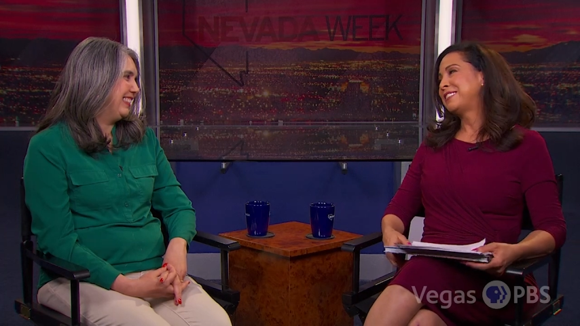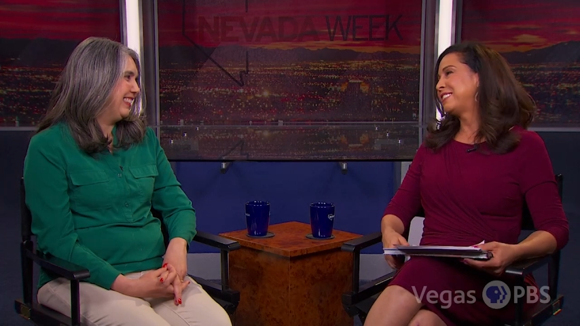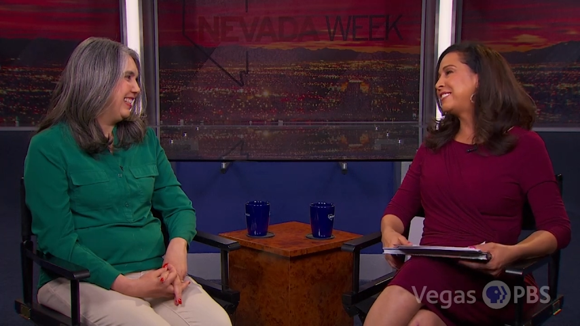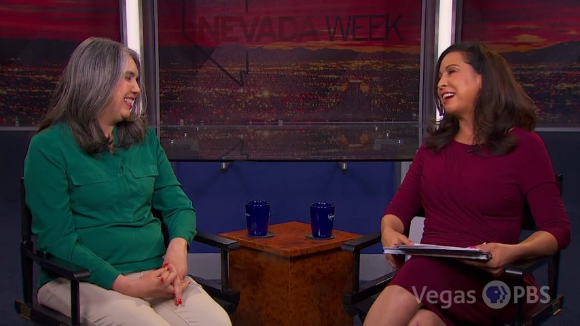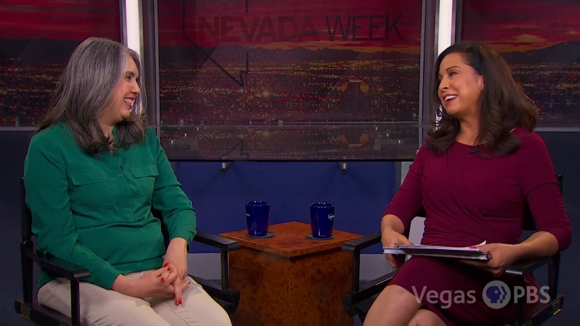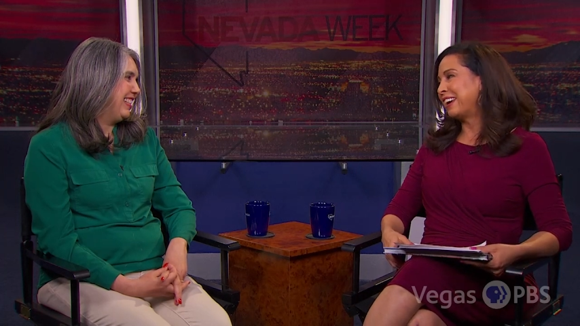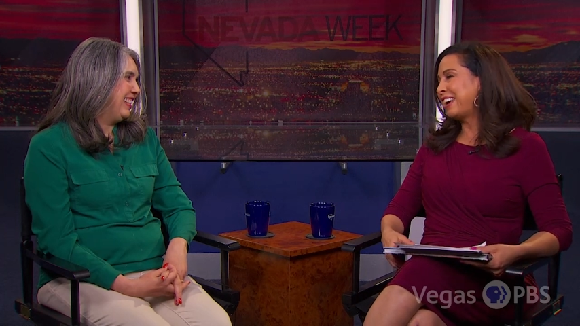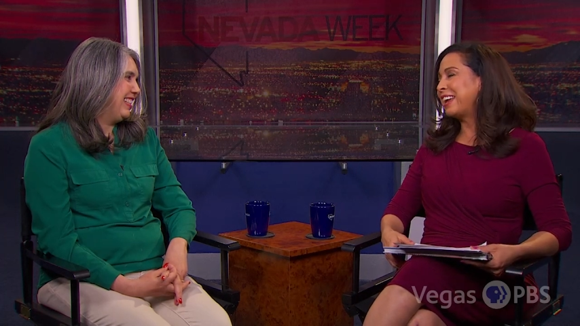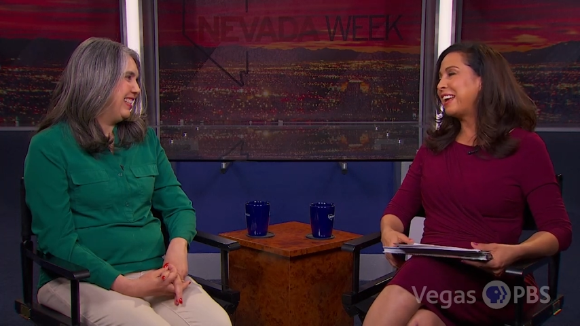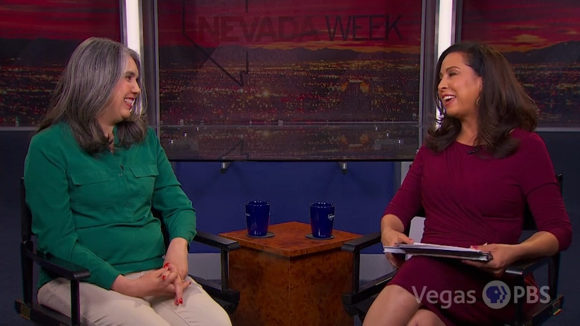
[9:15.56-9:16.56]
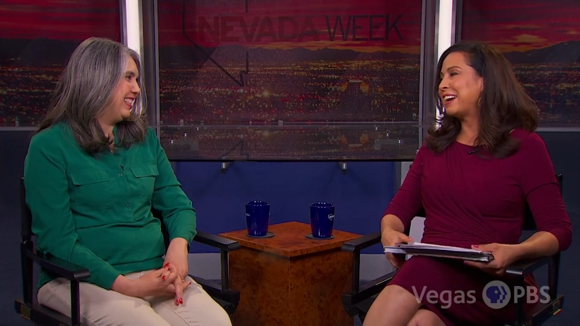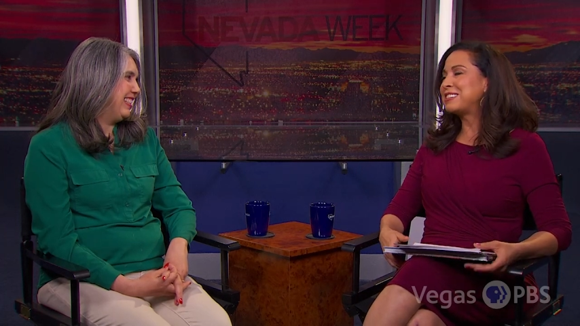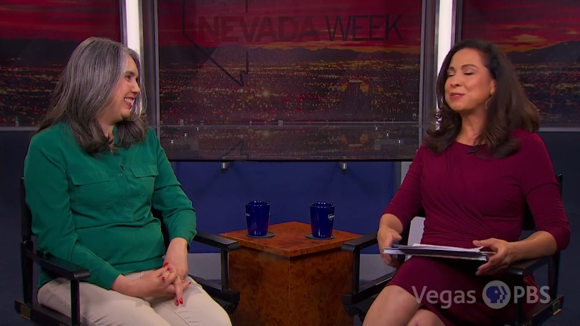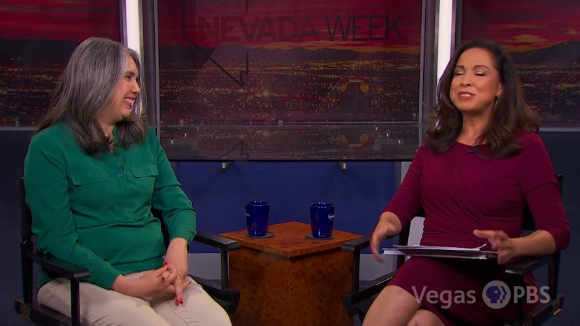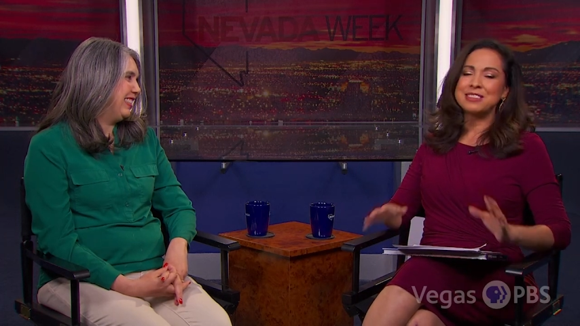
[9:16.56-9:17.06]
Speaker 1: stunning. And
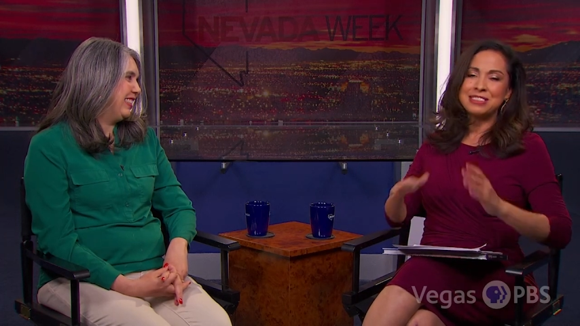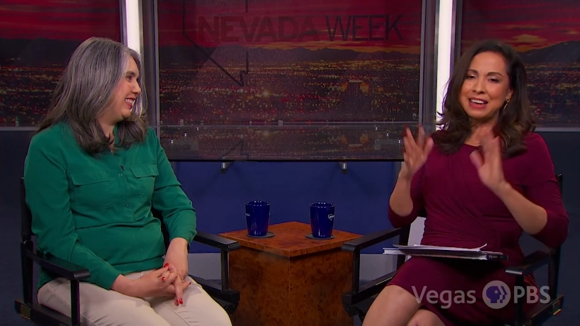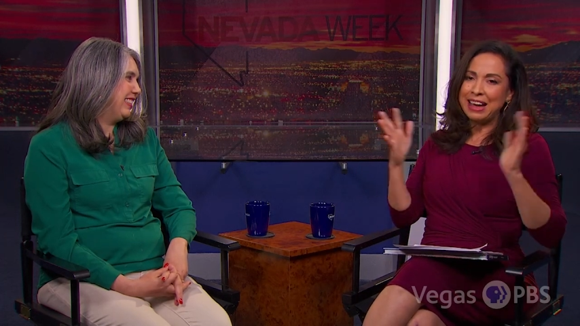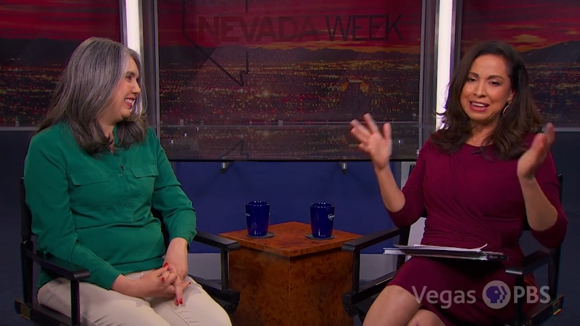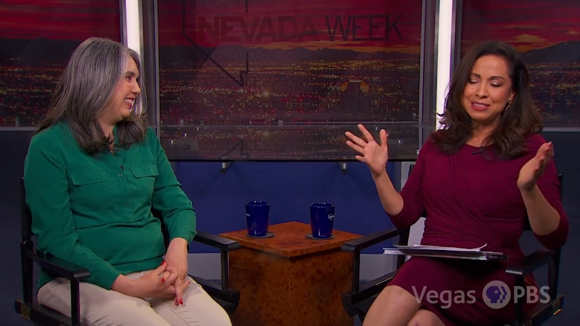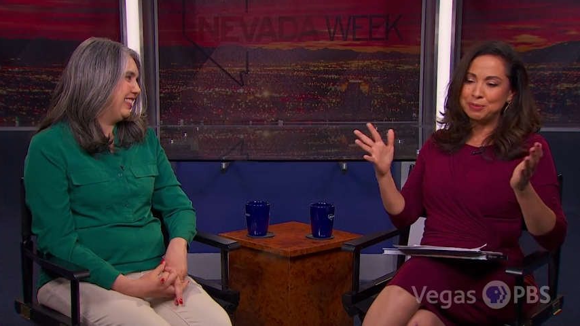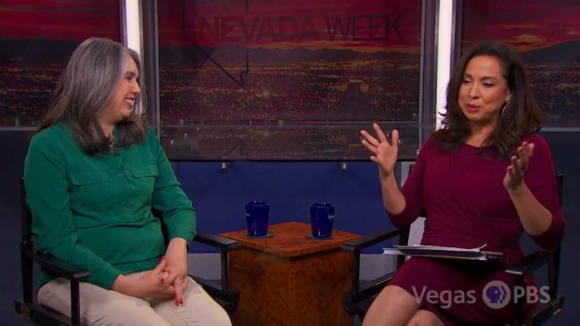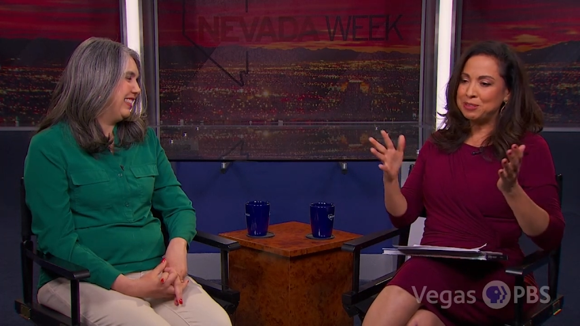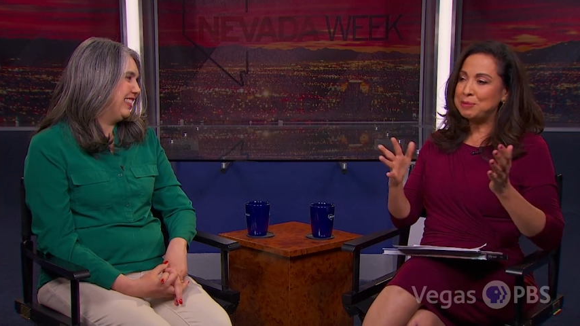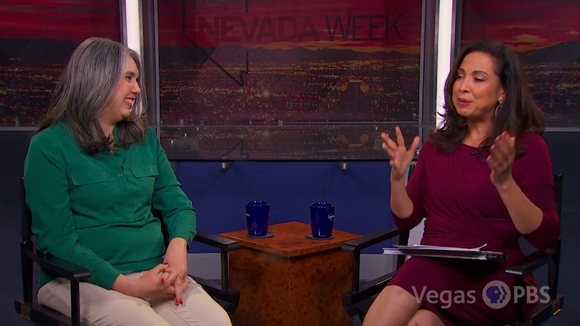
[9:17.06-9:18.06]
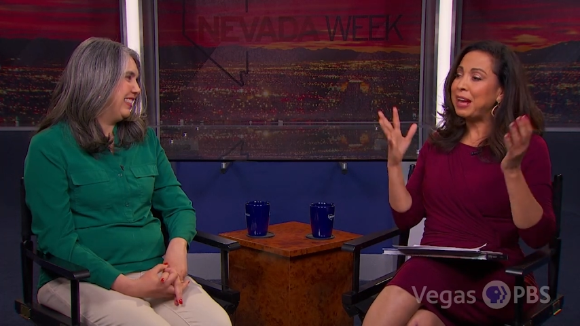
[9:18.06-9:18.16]
again, she was just the kindest person.